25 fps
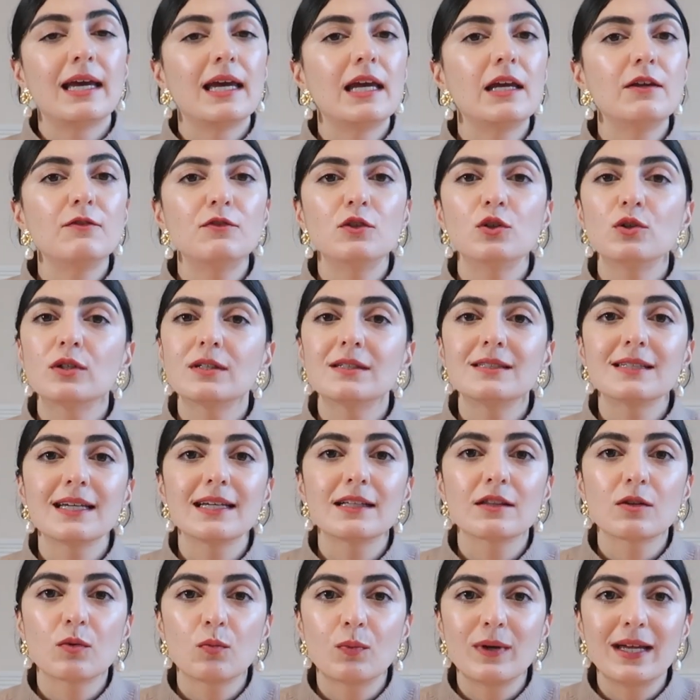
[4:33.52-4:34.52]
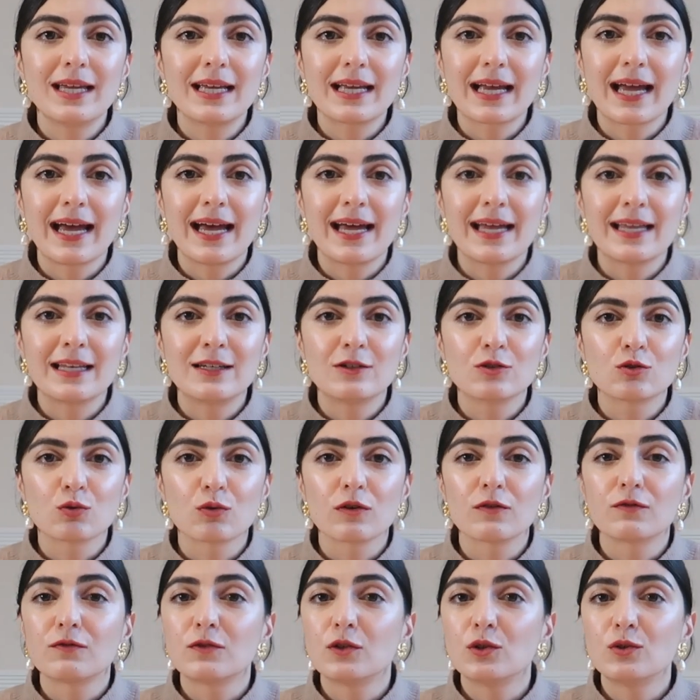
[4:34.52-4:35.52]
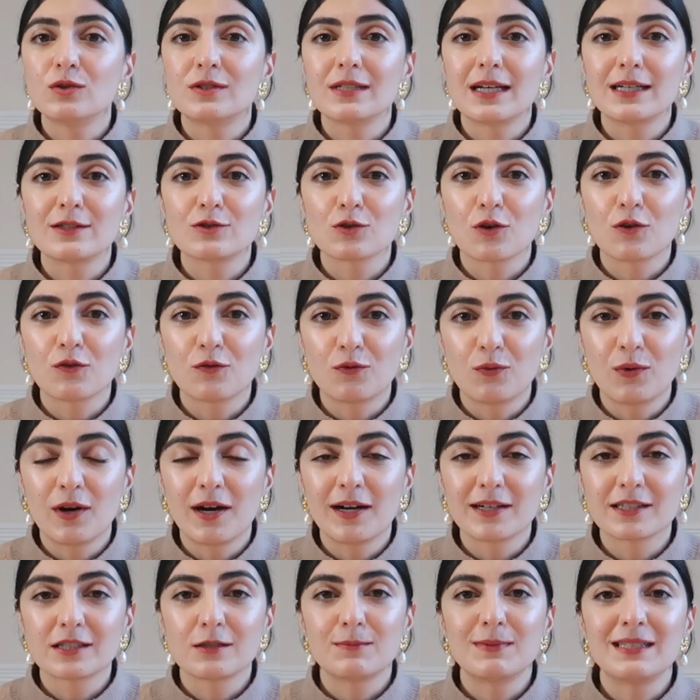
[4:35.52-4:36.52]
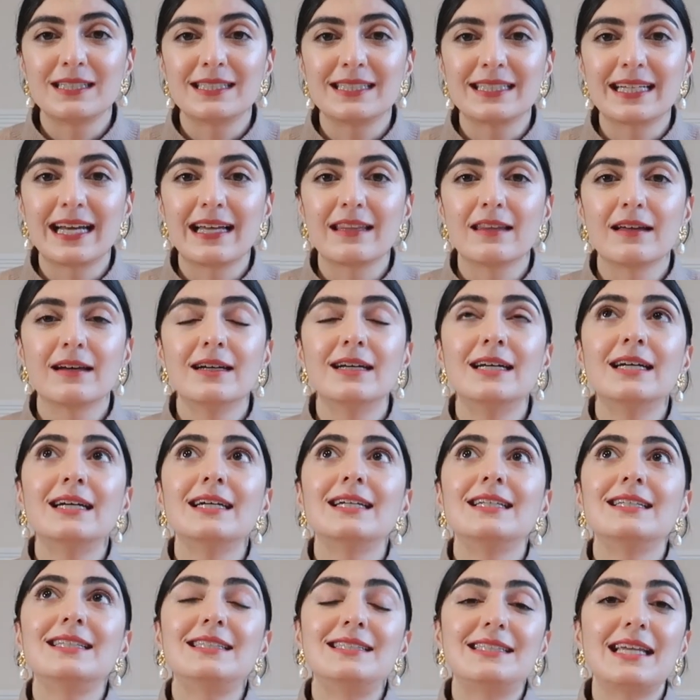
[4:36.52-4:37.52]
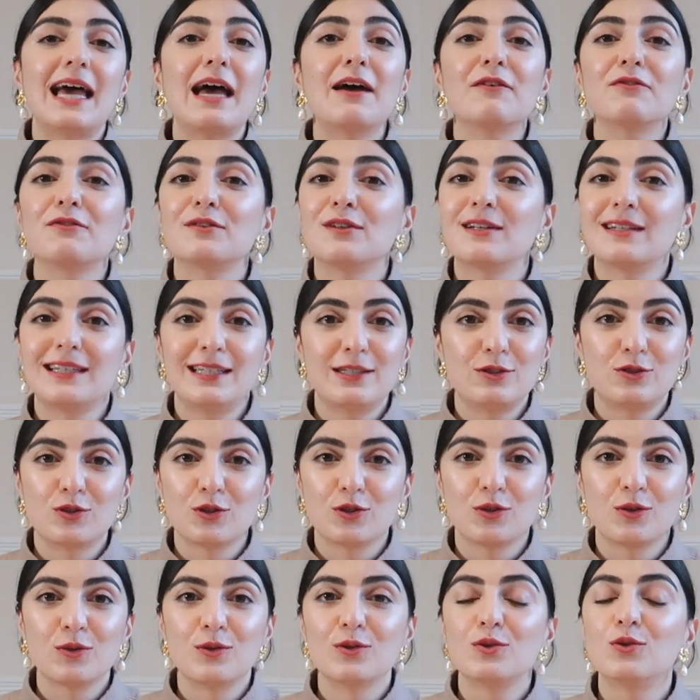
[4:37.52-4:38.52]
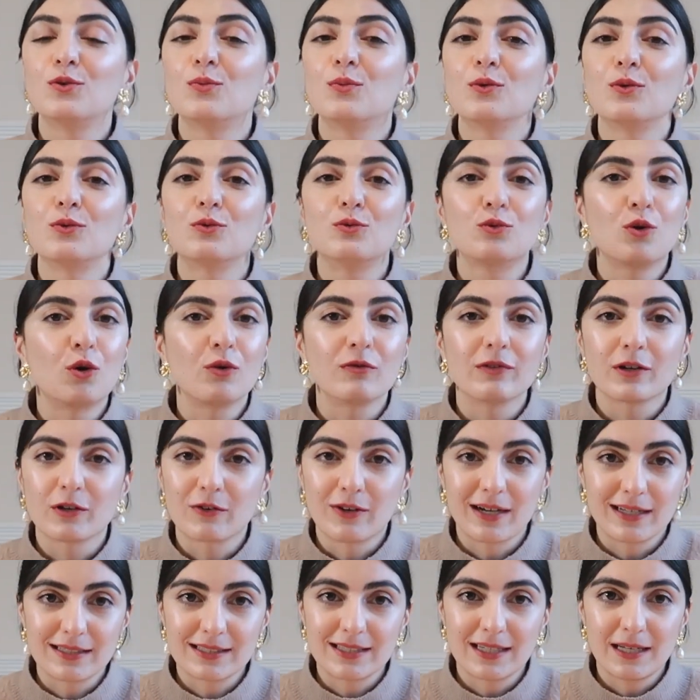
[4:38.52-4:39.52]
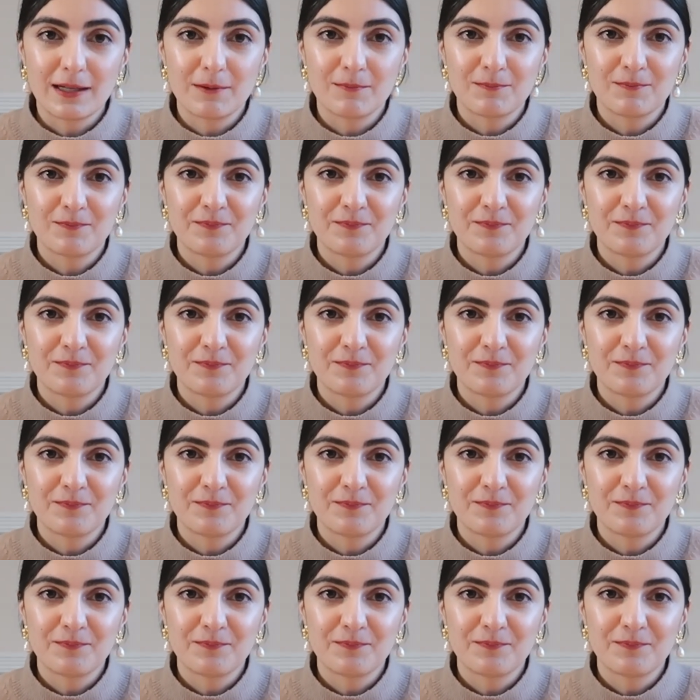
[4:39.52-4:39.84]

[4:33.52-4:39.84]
If you can take the weekend or a few days off work to be together, definitely do. You will not regret it.